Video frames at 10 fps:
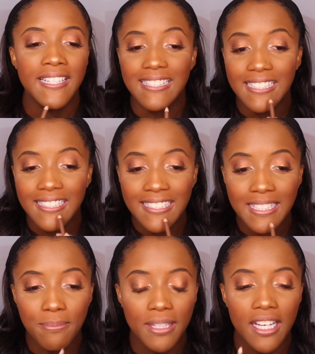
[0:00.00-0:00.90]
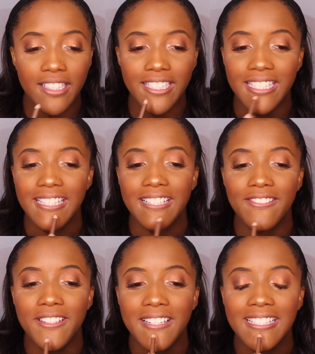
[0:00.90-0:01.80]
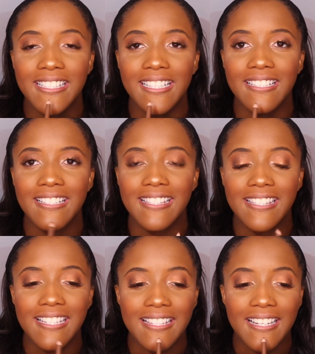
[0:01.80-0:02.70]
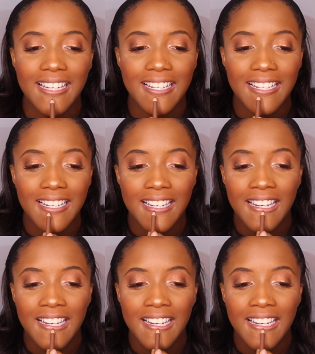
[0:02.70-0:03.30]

It's a little splotchy if you guys can see that.